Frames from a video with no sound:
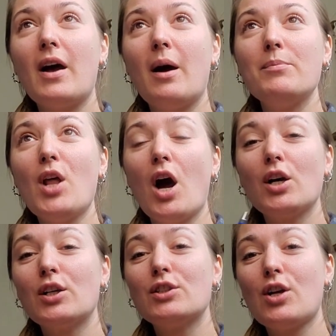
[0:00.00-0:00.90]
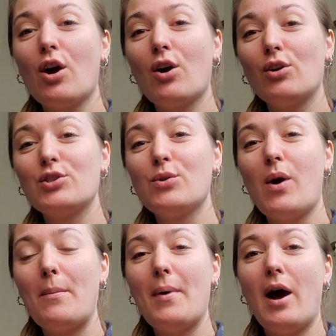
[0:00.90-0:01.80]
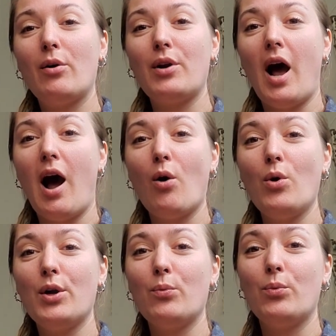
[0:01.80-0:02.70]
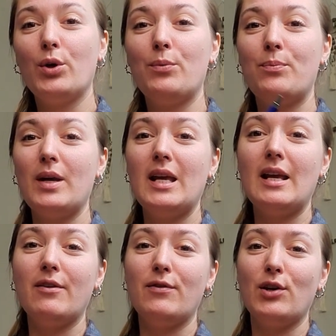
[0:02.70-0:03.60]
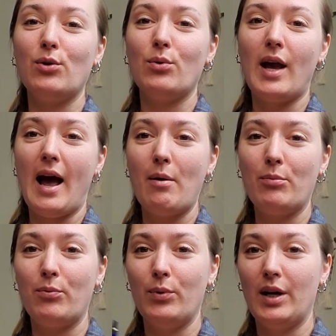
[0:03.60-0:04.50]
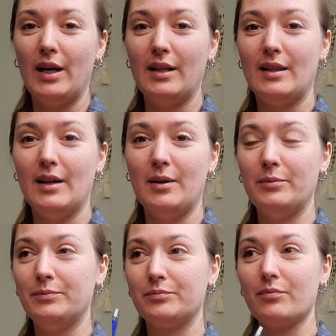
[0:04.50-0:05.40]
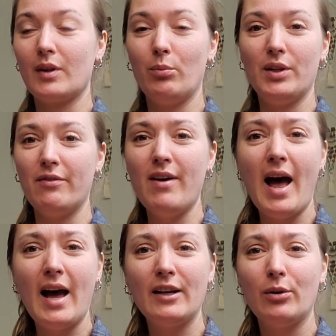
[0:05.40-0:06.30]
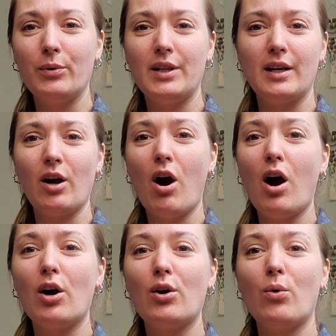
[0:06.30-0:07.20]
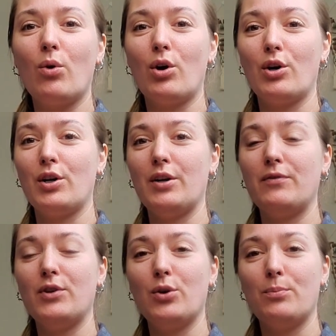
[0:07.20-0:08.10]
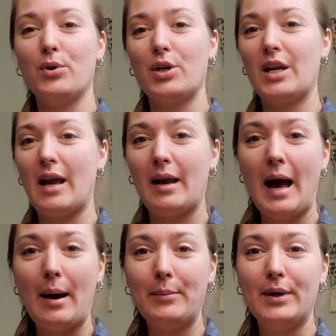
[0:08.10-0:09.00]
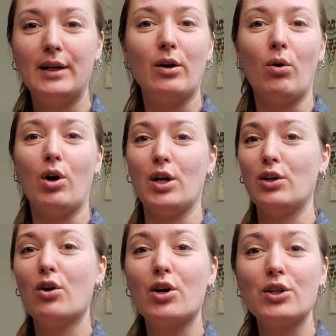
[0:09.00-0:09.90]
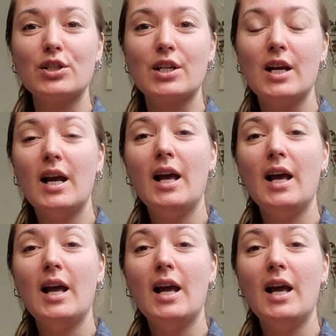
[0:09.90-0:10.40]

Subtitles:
I'm not gonna talk also about how it would be if you camp with a van or in the car, or if you're booking a cabin or a yurt.